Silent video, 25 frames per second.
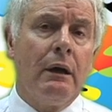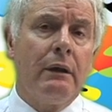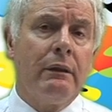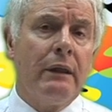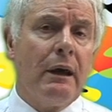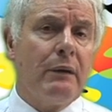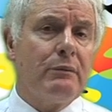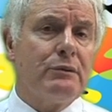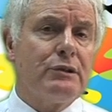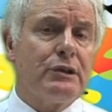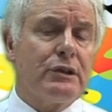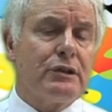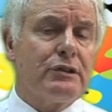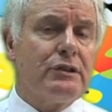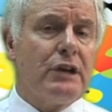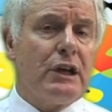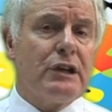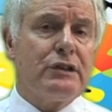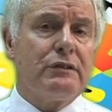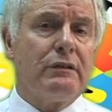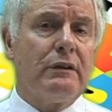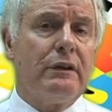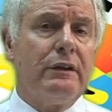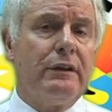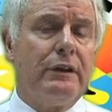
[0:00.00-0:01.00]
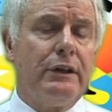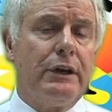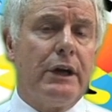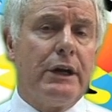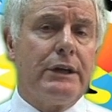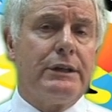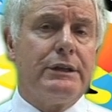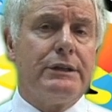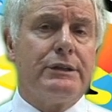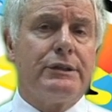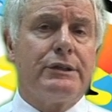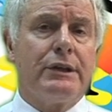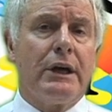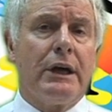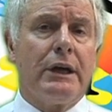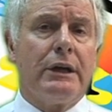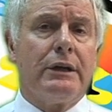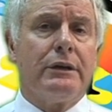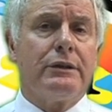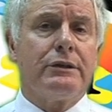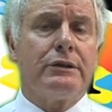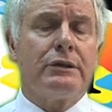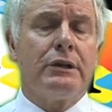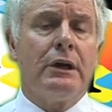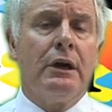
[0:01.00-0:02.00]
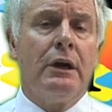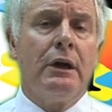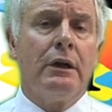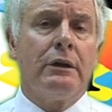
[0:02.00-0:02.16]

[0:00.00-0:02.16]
That was successful in the United States.